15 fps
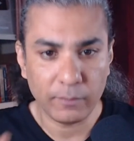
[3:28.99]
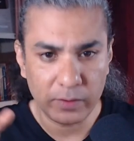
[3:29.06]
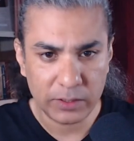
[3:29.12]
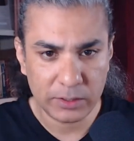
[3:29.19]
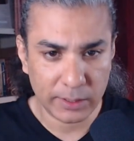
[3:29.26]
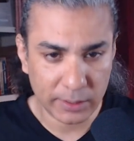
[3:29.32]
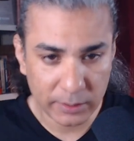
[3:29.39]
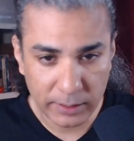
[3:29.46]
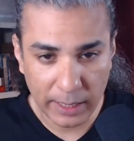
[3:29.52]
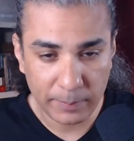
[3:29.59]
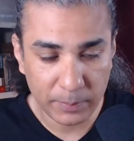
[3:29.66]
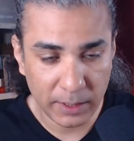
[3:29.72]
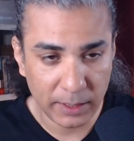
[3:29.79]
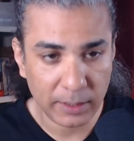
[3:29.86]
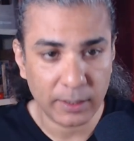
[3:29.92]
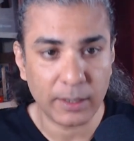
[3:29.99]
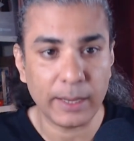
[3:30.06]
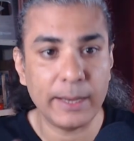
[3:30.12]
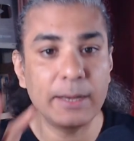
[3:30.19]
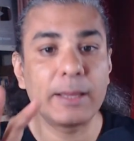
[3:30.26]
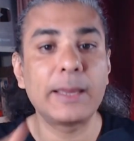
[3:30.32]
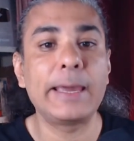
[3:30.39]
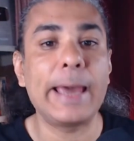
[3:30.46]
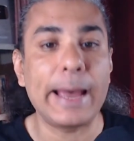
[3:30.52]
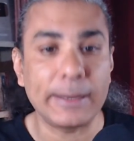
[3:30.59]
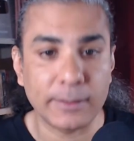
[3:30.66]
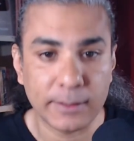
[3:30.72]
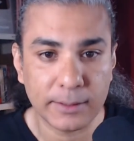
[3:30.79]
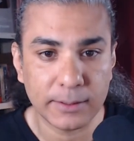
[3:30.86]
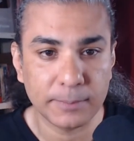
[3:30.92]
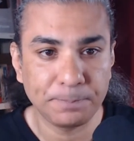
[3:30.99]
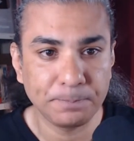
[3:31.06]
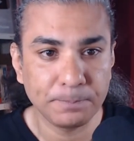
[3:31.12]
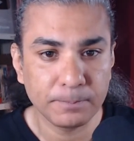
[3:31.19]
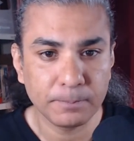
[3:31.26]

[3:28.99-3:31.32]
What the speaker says: which does the same thing in cats,